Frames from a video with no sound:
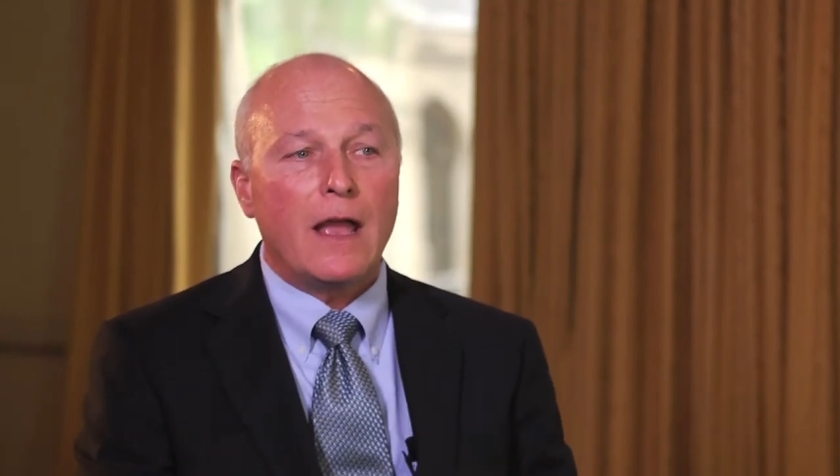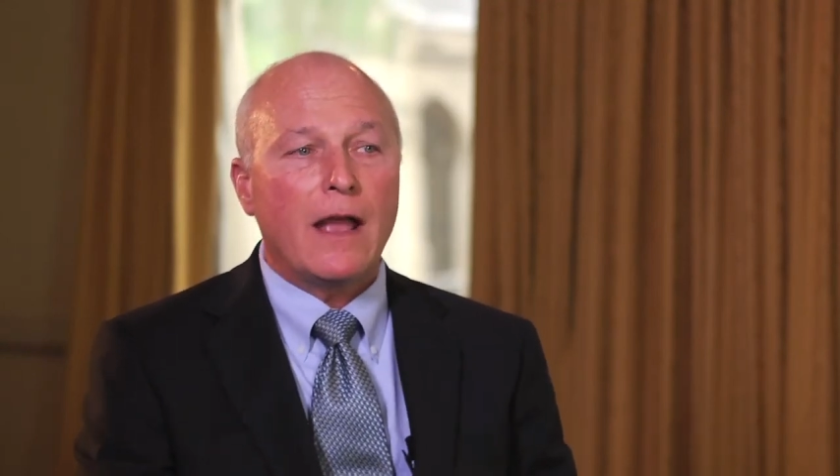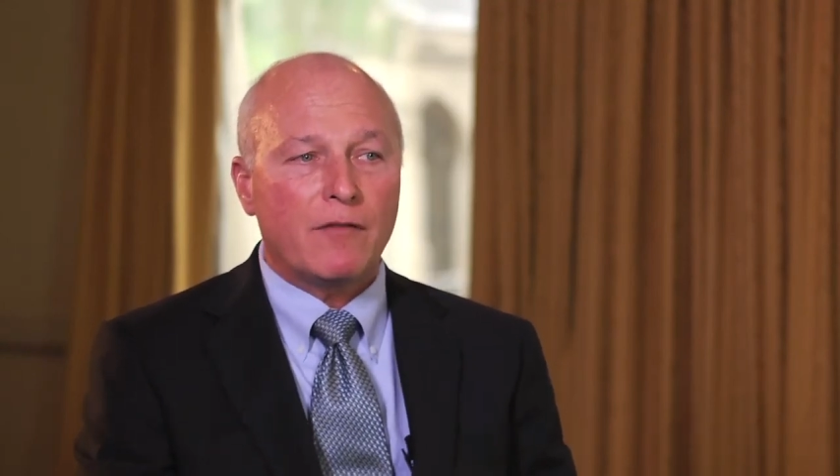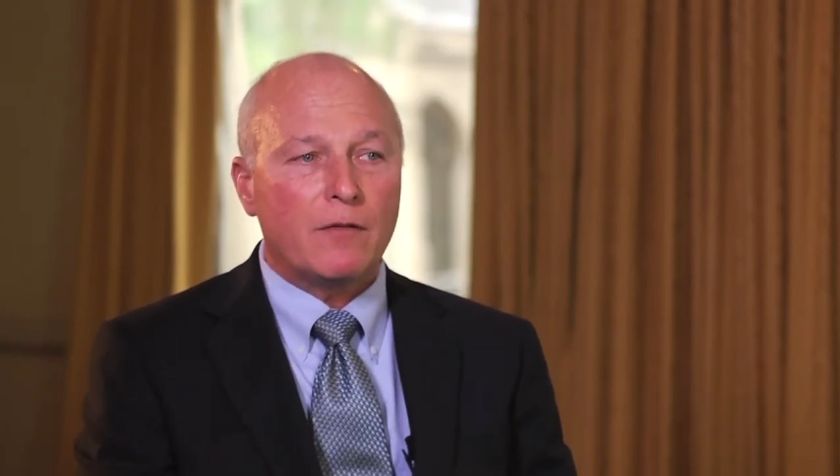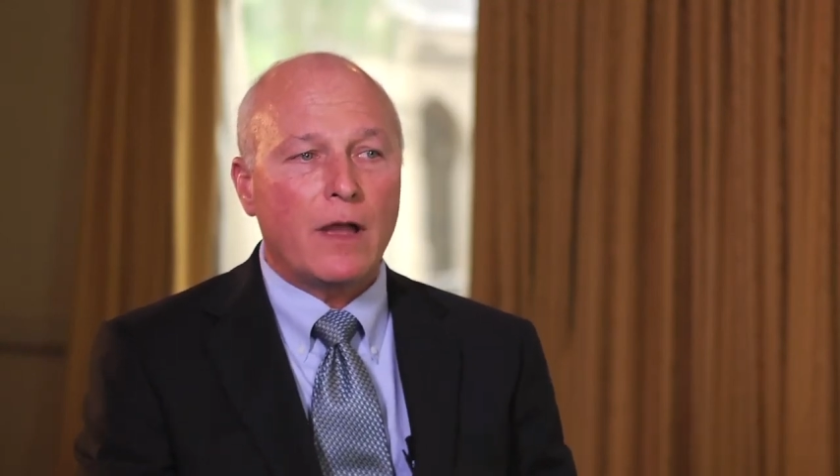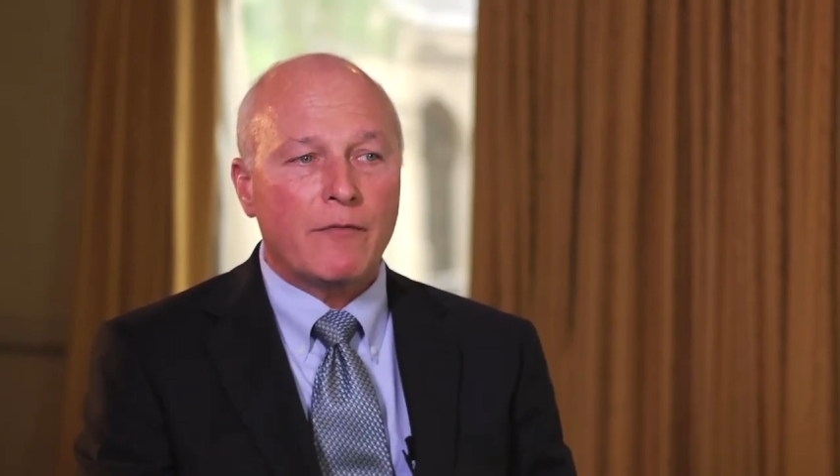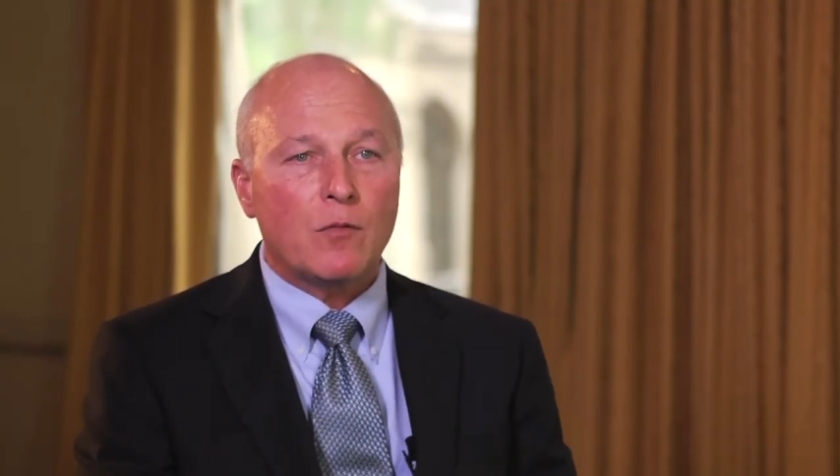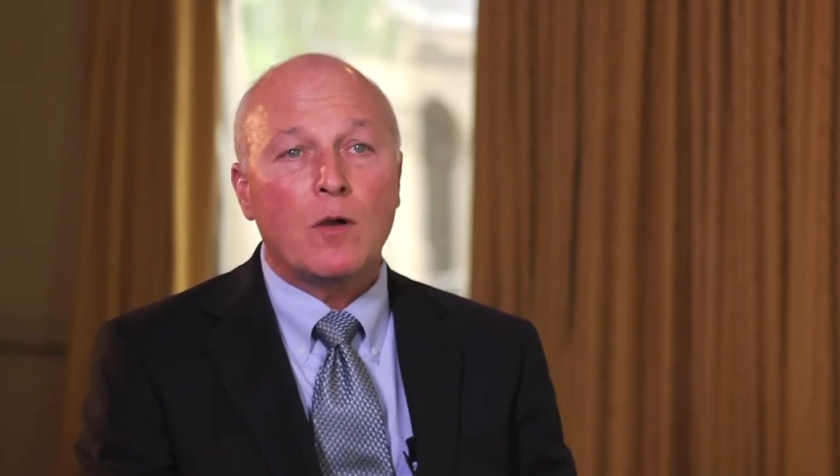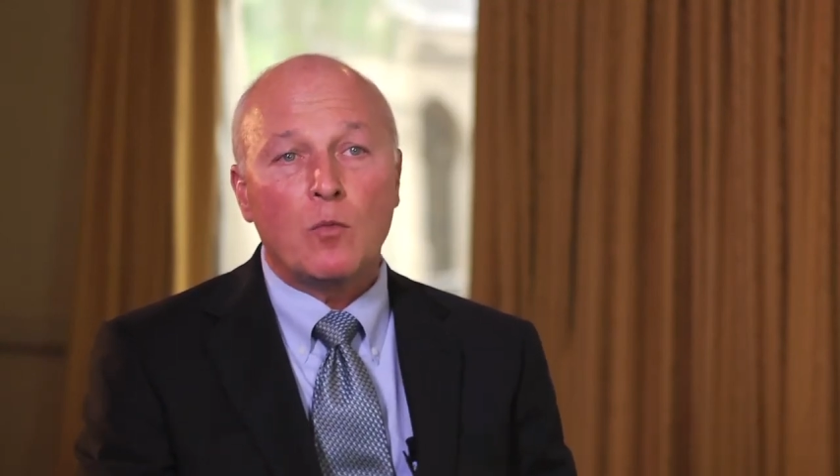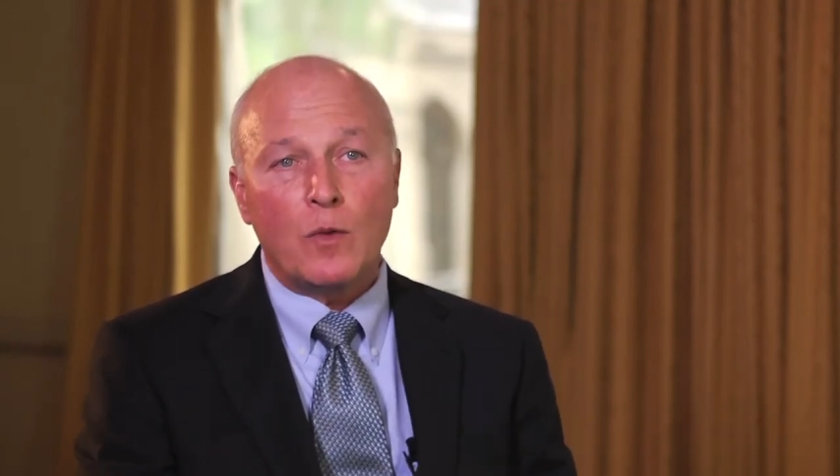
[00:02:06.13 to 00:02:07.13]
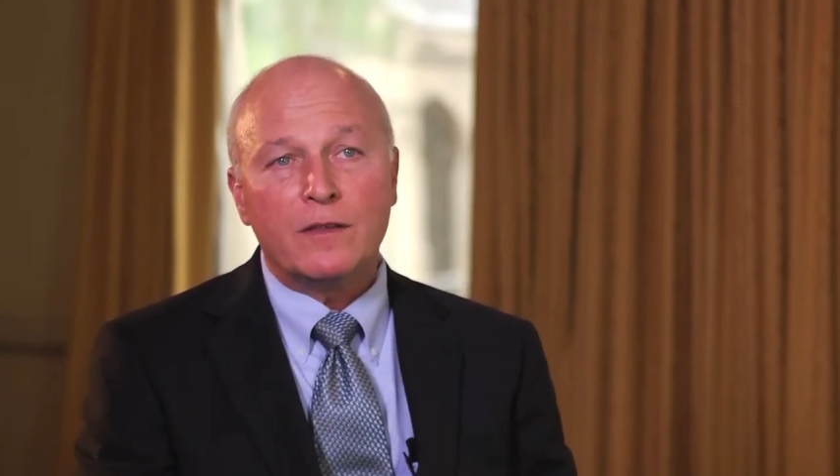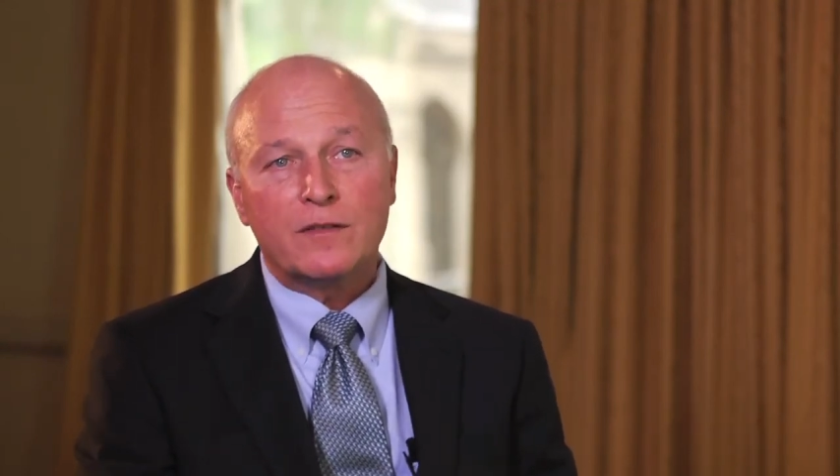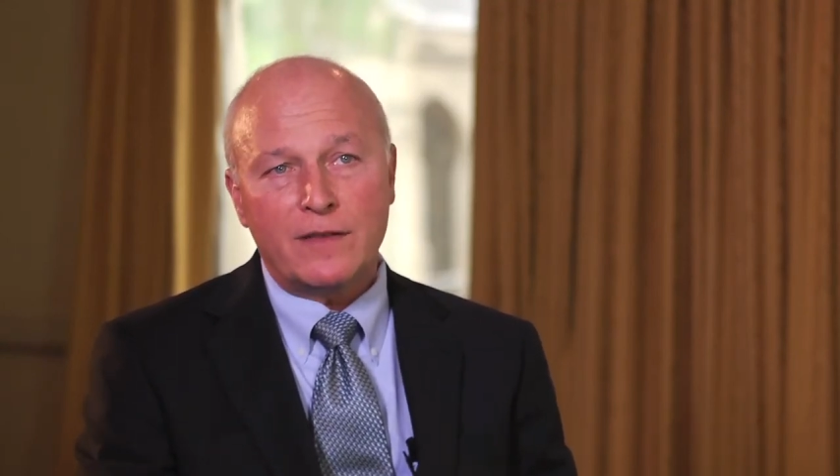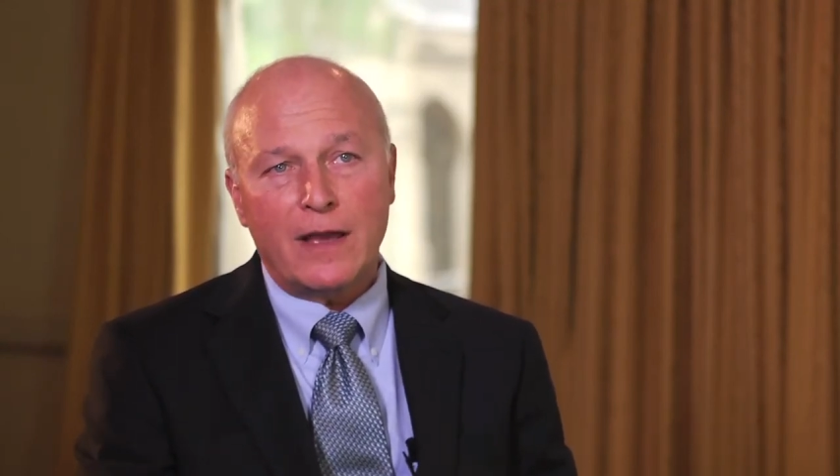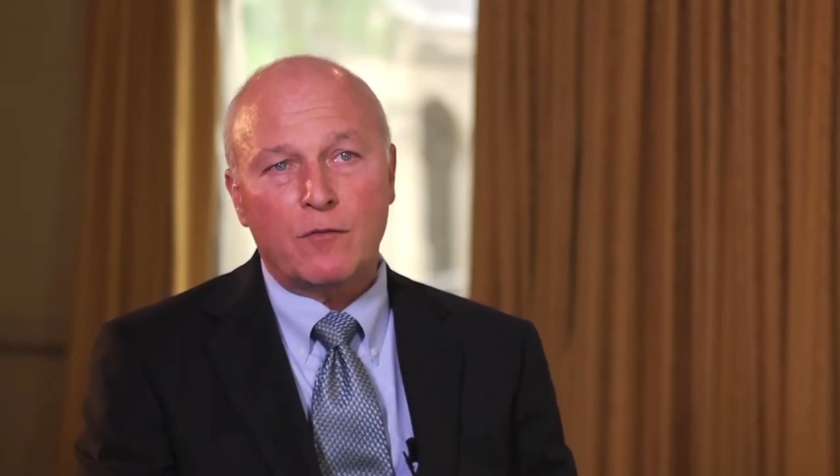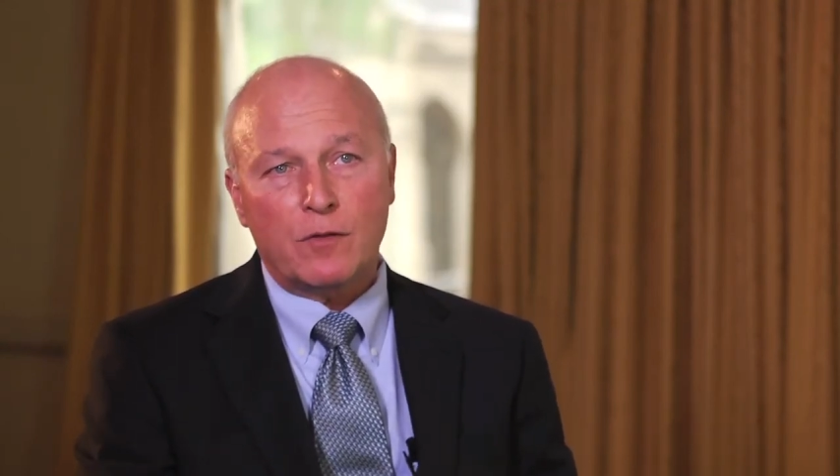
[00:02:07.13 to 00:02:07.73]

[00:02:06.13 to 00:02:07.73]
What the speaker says: Everyone wins in that